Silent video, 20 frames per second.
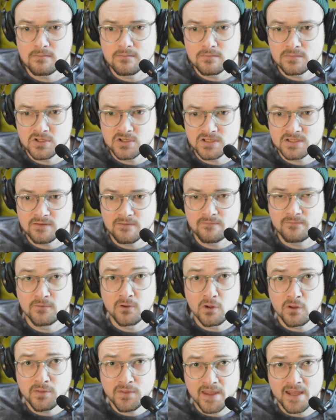just
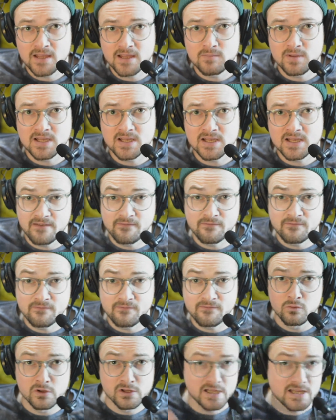full thing, because if you
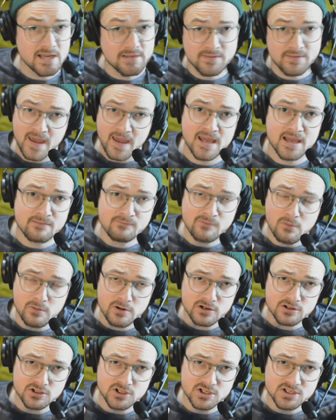really got the hang of what we were
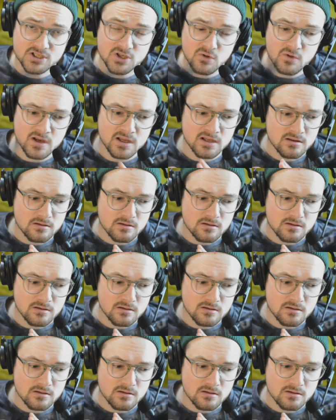just doing,